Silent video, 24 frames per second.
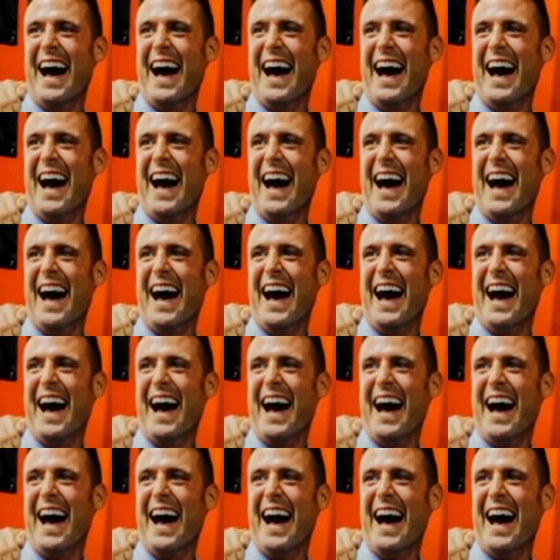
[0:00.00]

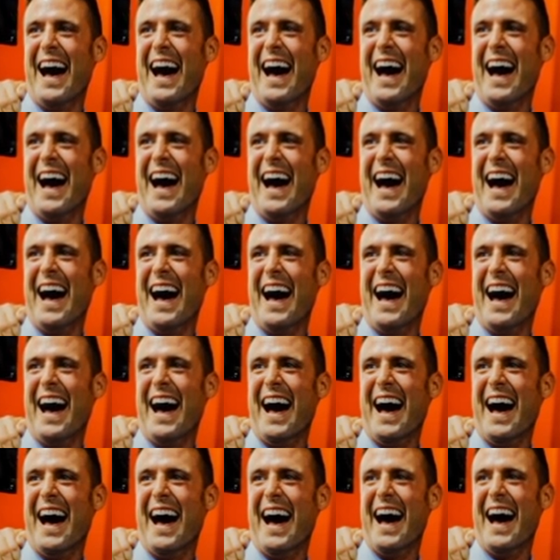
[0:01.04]

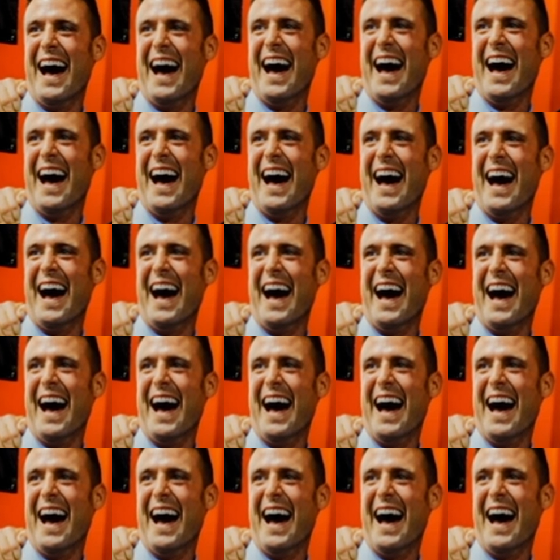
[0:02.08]

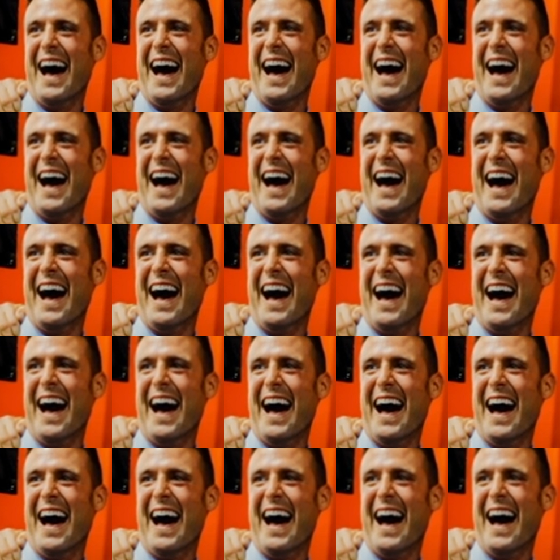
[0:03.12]

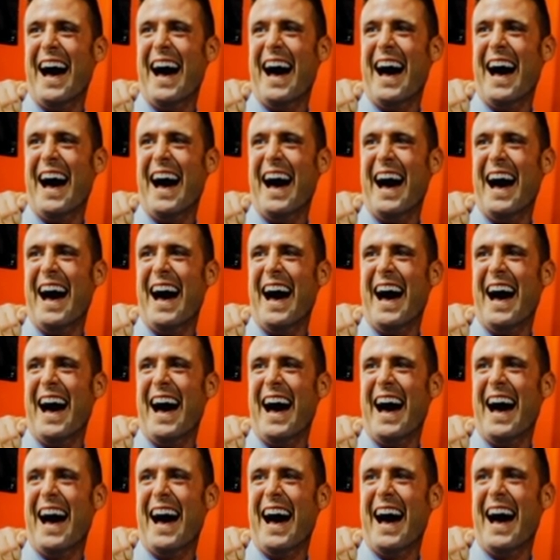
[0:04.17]

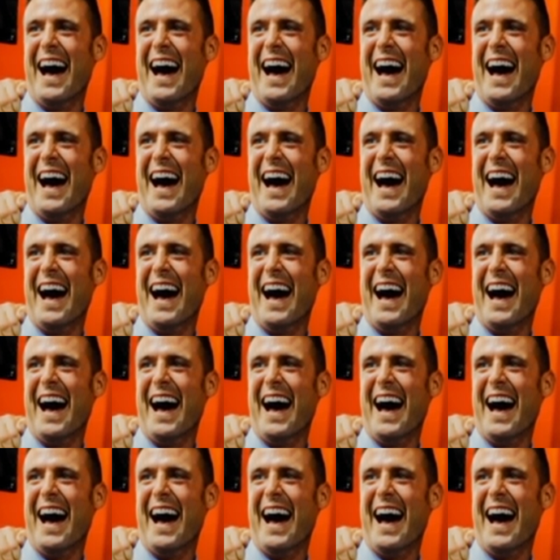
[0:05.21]
(silent)